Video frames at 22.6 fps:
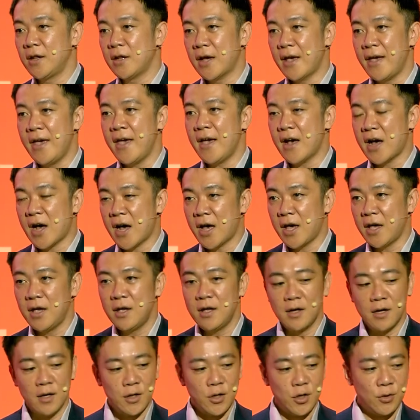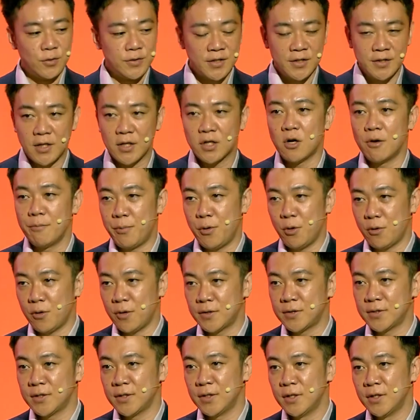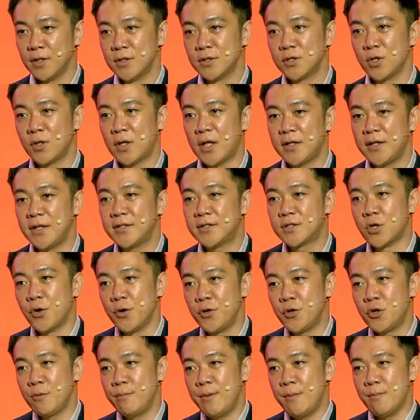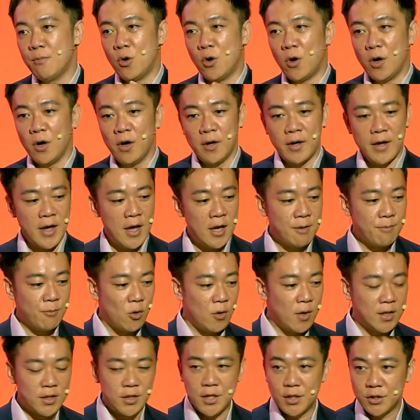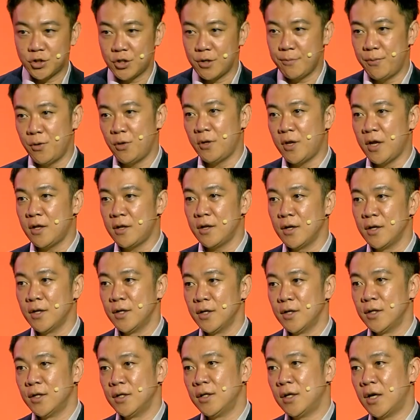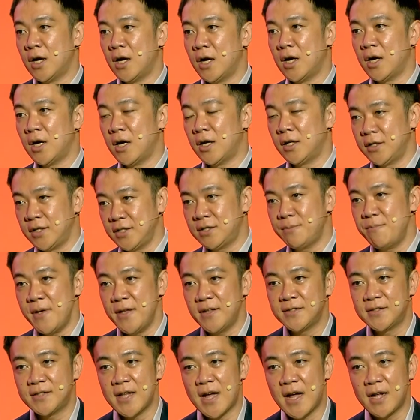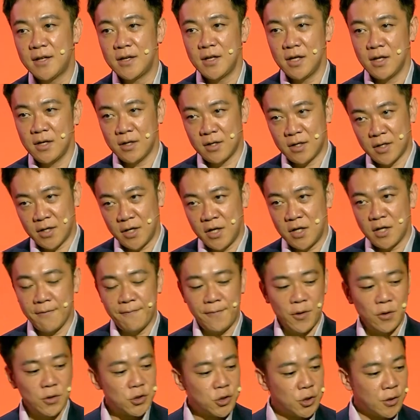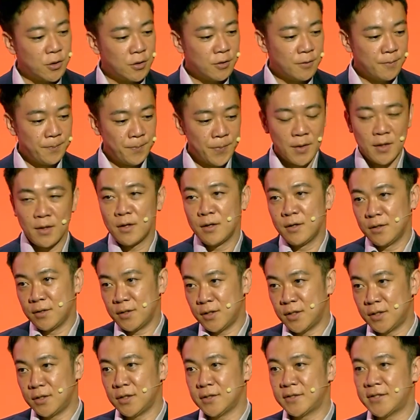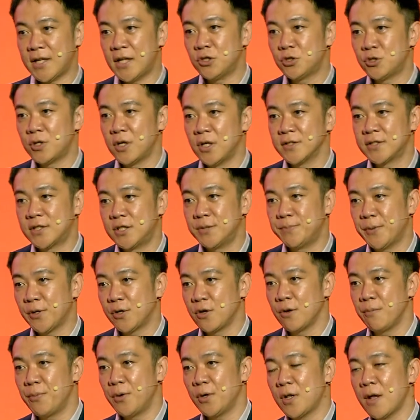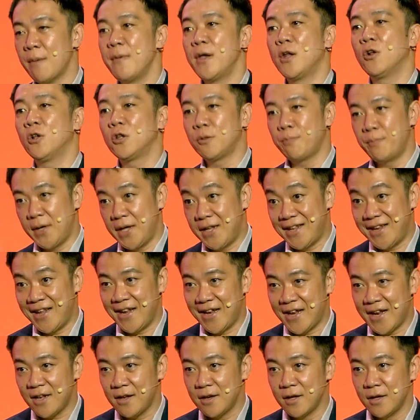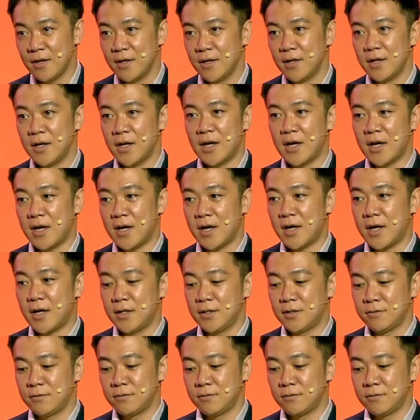the AI using the computers, so that it's going to be more and more distributed. This means that in the future, the central supercomputer may not be needed to